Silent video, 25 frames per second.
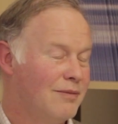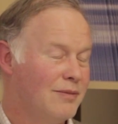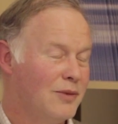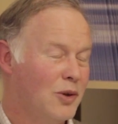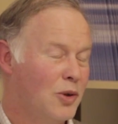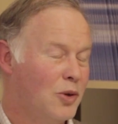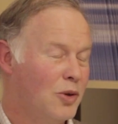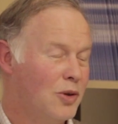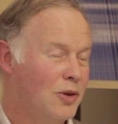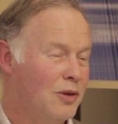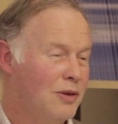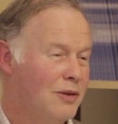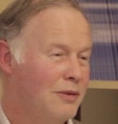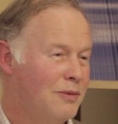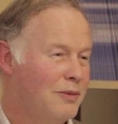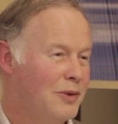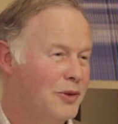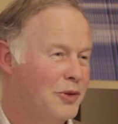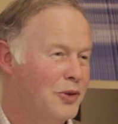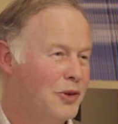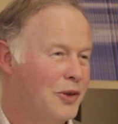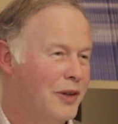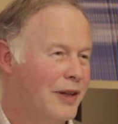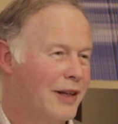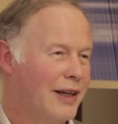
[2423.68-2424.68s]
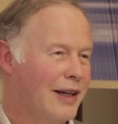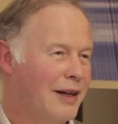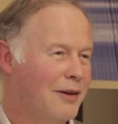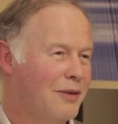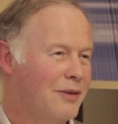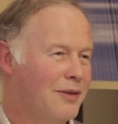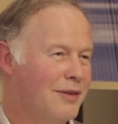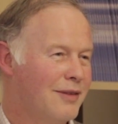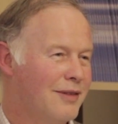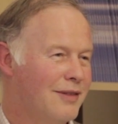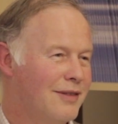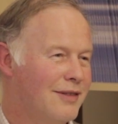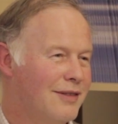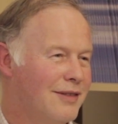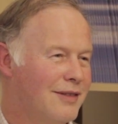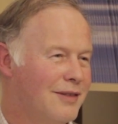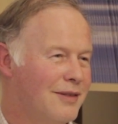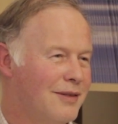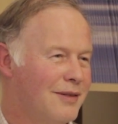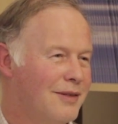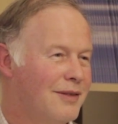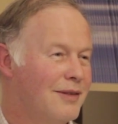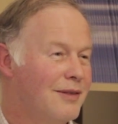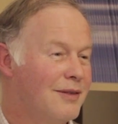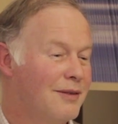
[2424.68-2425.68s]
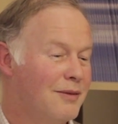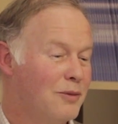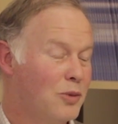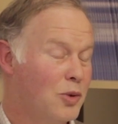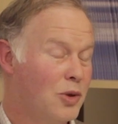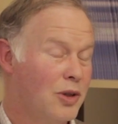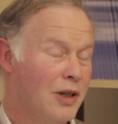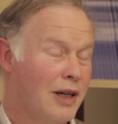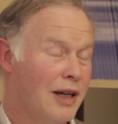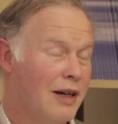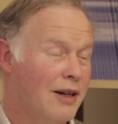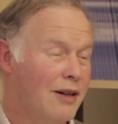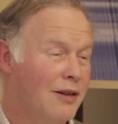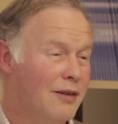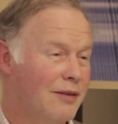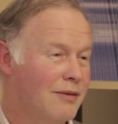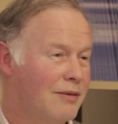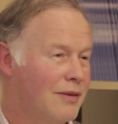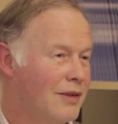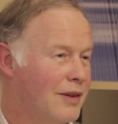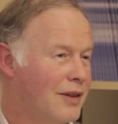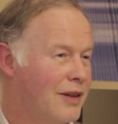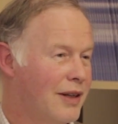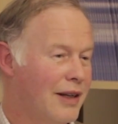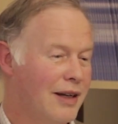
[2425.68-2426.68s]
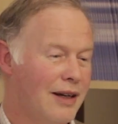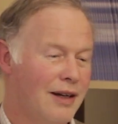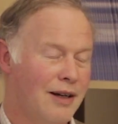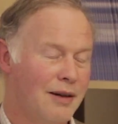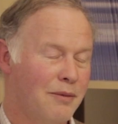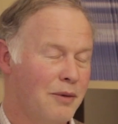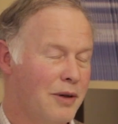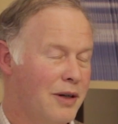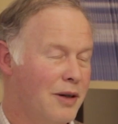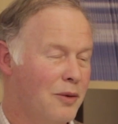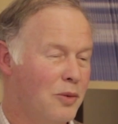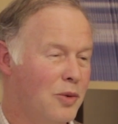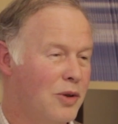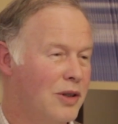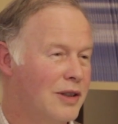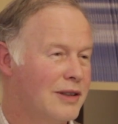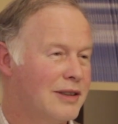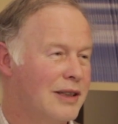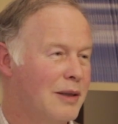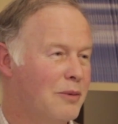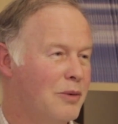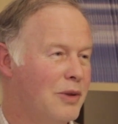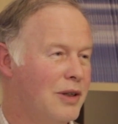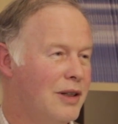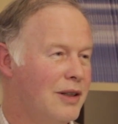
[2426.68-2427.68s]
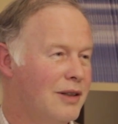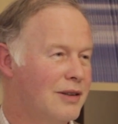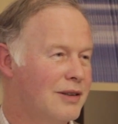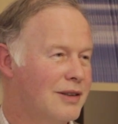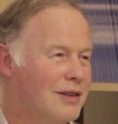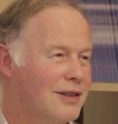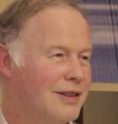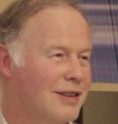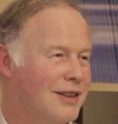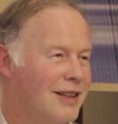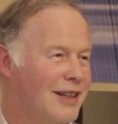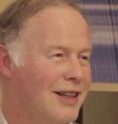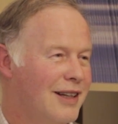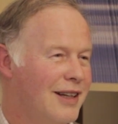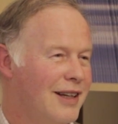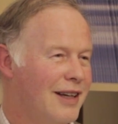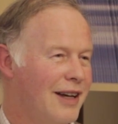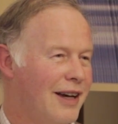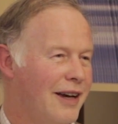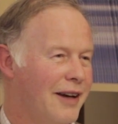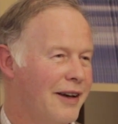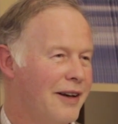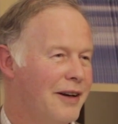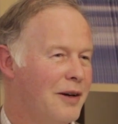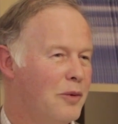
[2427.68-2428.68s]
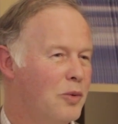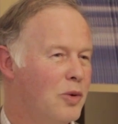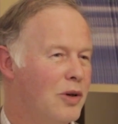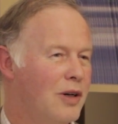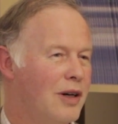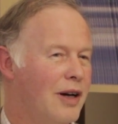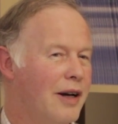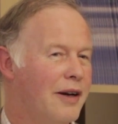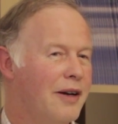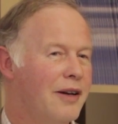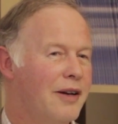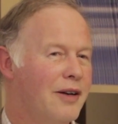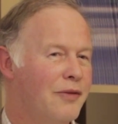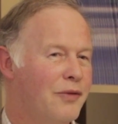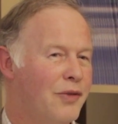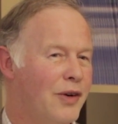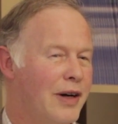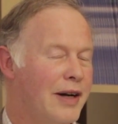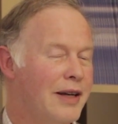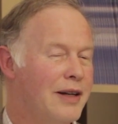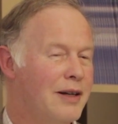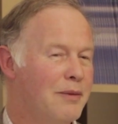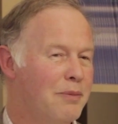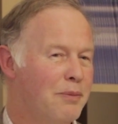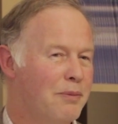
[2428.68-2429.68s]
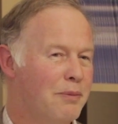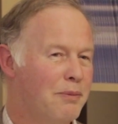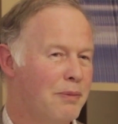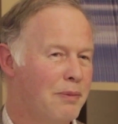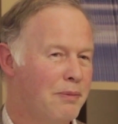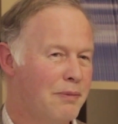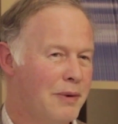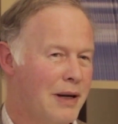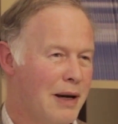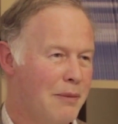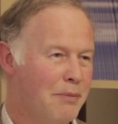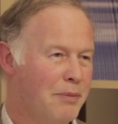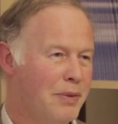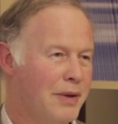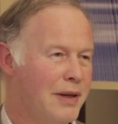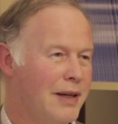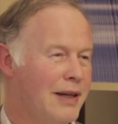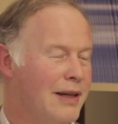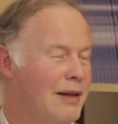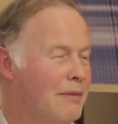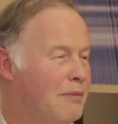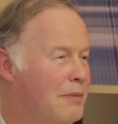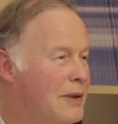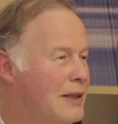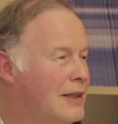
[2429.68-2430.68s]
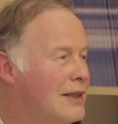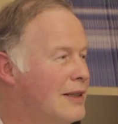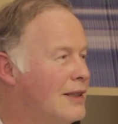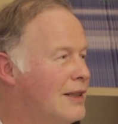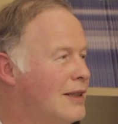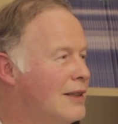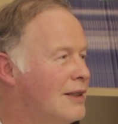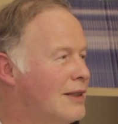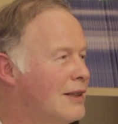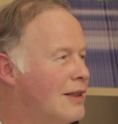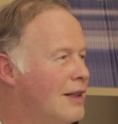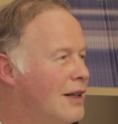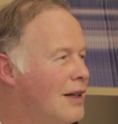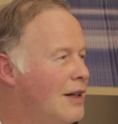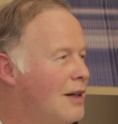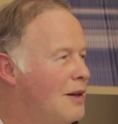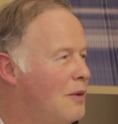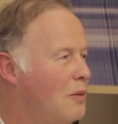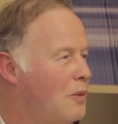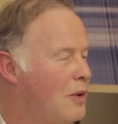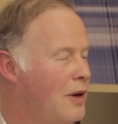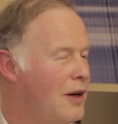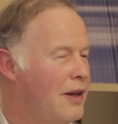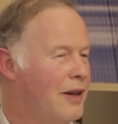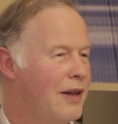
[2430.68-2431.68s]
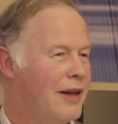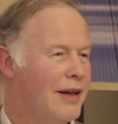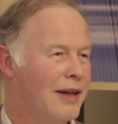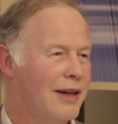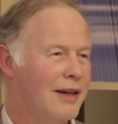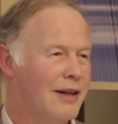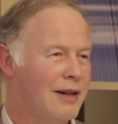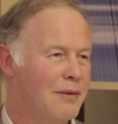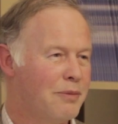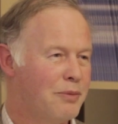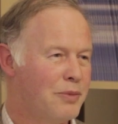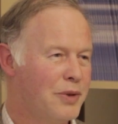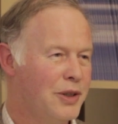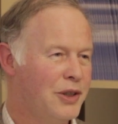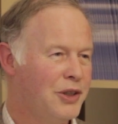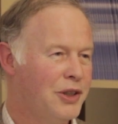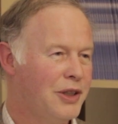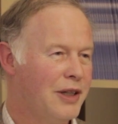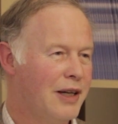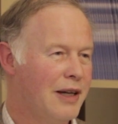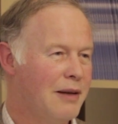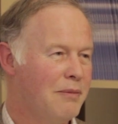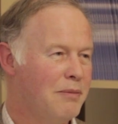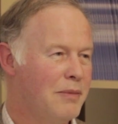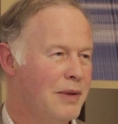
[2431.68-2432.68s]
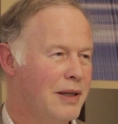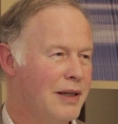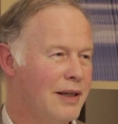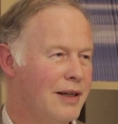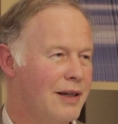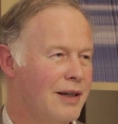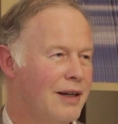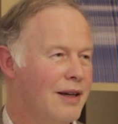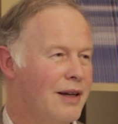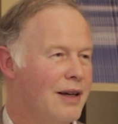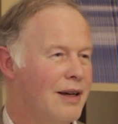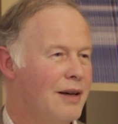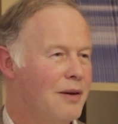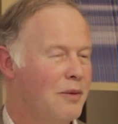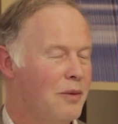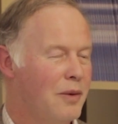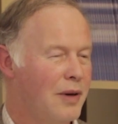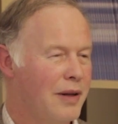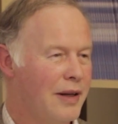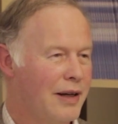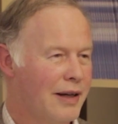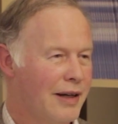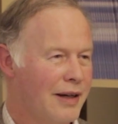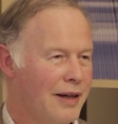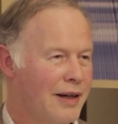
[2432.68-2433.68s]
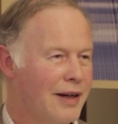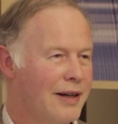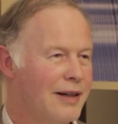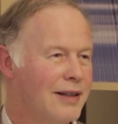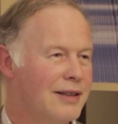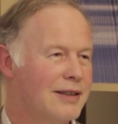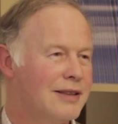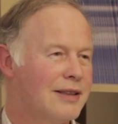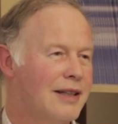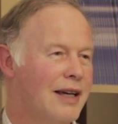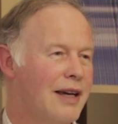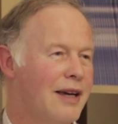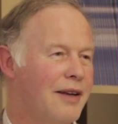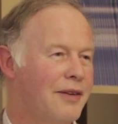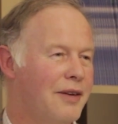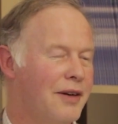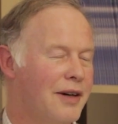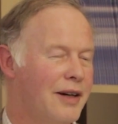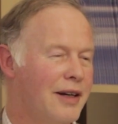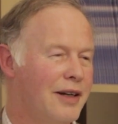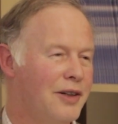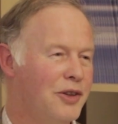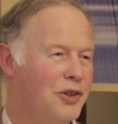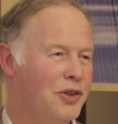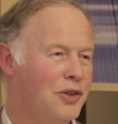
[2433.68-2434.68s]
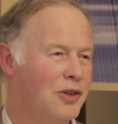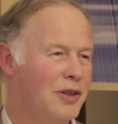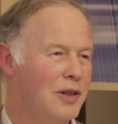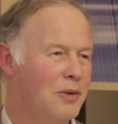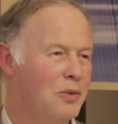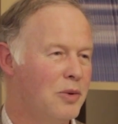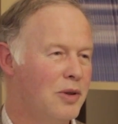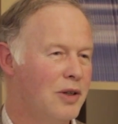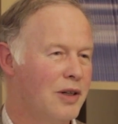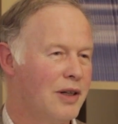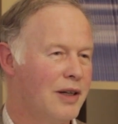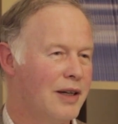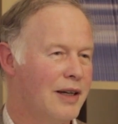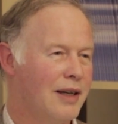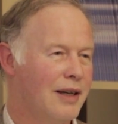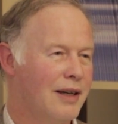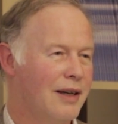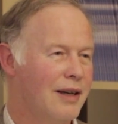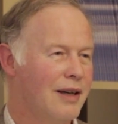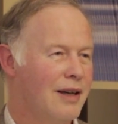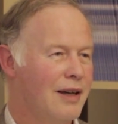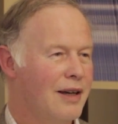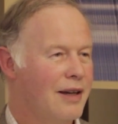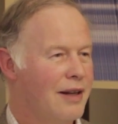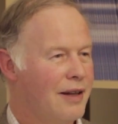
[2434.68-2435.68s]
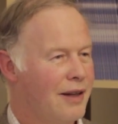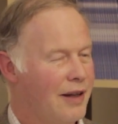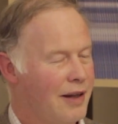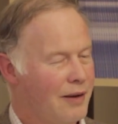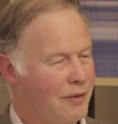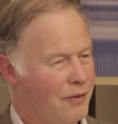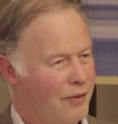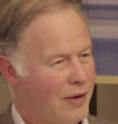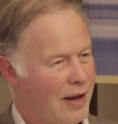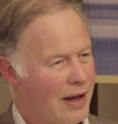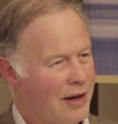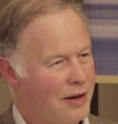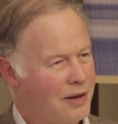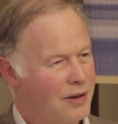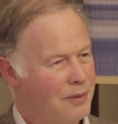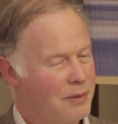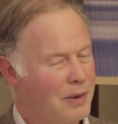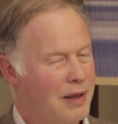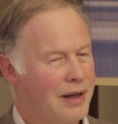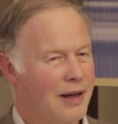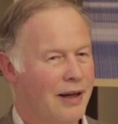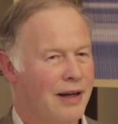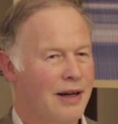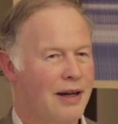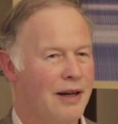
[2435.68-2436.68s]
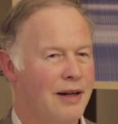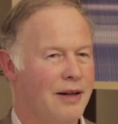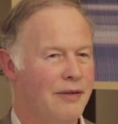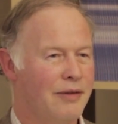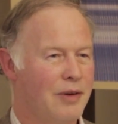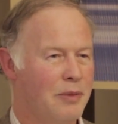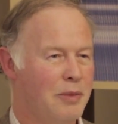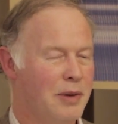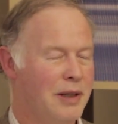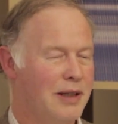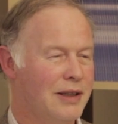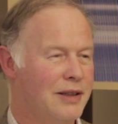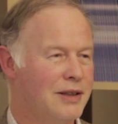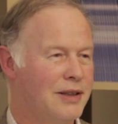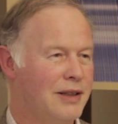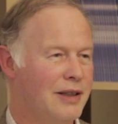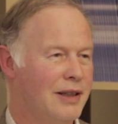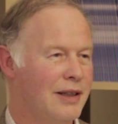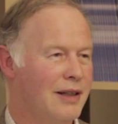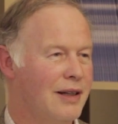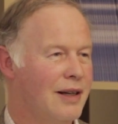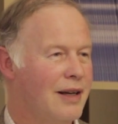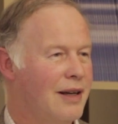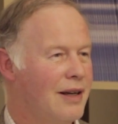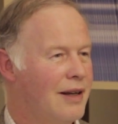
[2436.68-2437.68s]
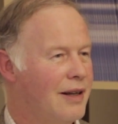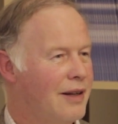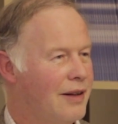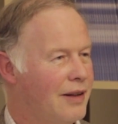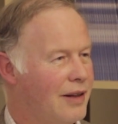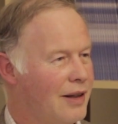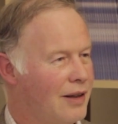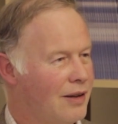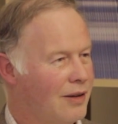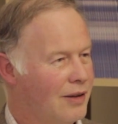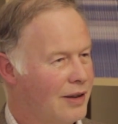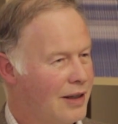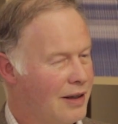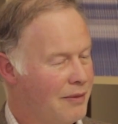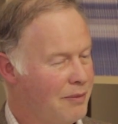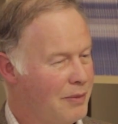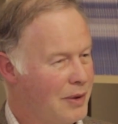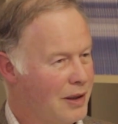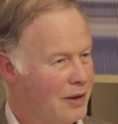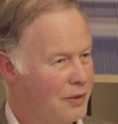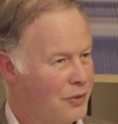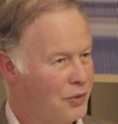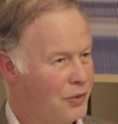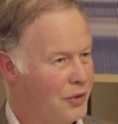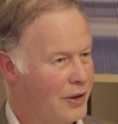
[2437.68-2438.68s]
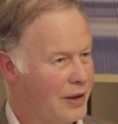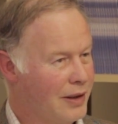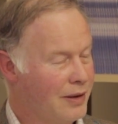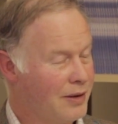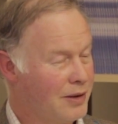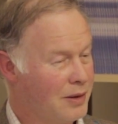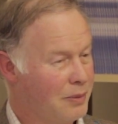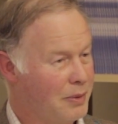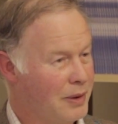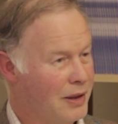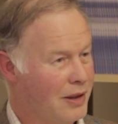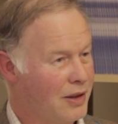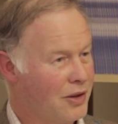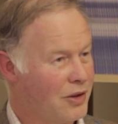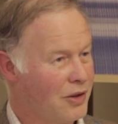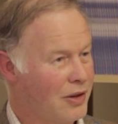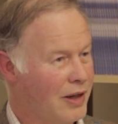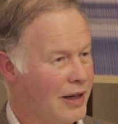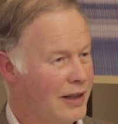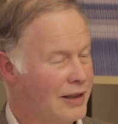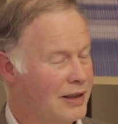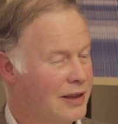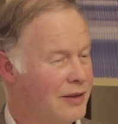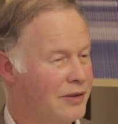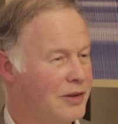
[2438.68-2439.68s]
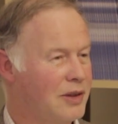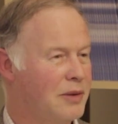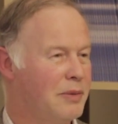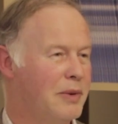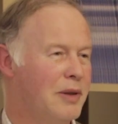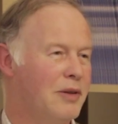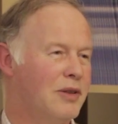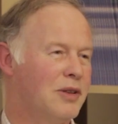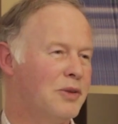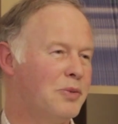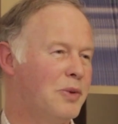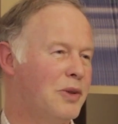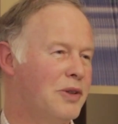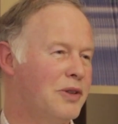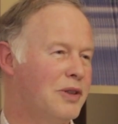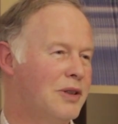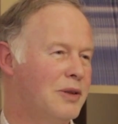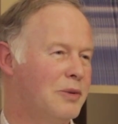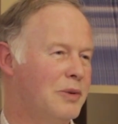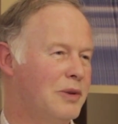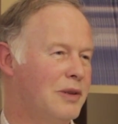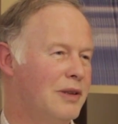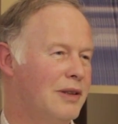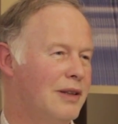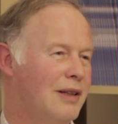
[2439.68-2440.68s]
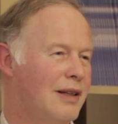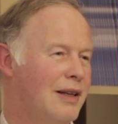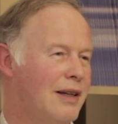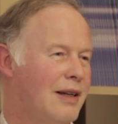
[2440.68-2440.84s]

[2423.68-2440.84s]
Or before they walk out and think, I'm going to work somewhere else. I'm going to find a company, a business where they can appreciate me, where they can understand that I enjoy working, they value my kind of ability, they'll give me the freedom to be creative and to be responsible.